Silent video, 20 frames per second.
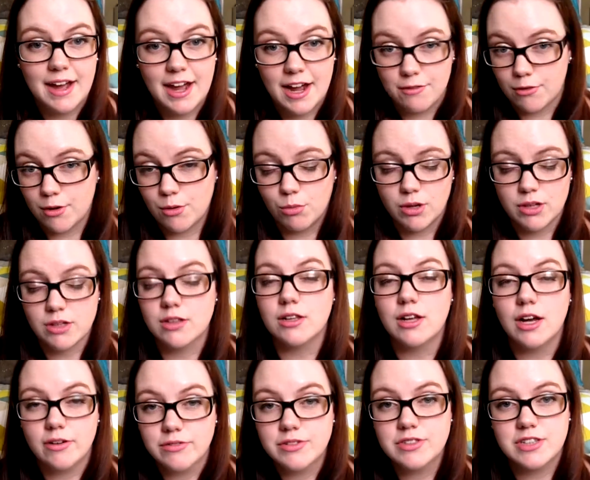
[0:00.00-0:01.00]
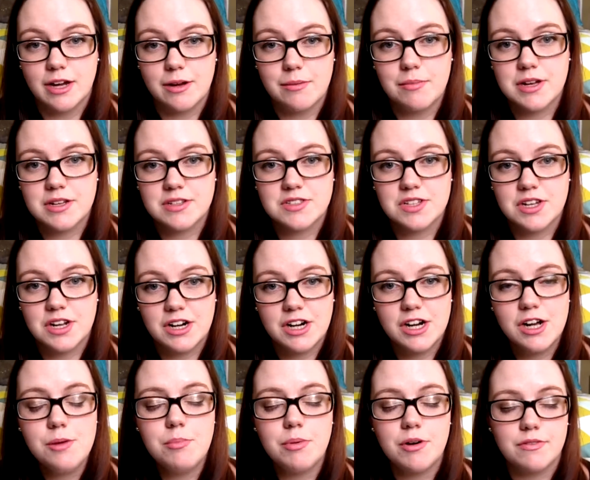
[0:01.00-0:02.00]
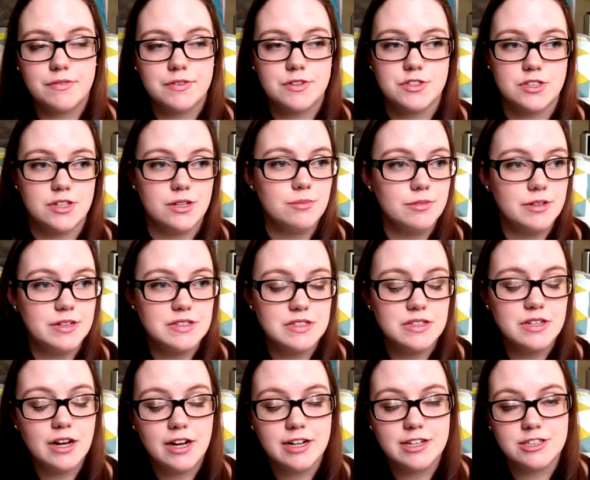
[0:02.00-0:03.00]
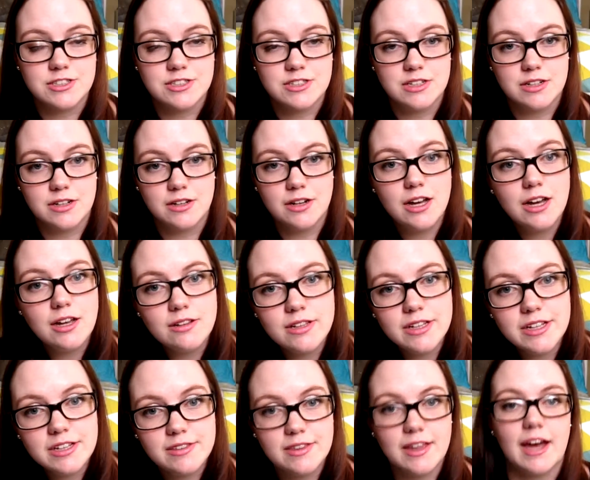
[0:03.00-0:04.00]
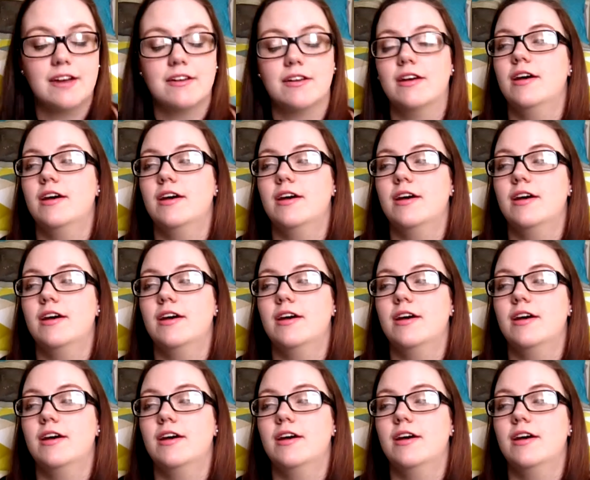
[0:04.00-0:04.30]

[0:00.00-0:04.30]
everyone loves that mascara, but for some reason I just did not like that.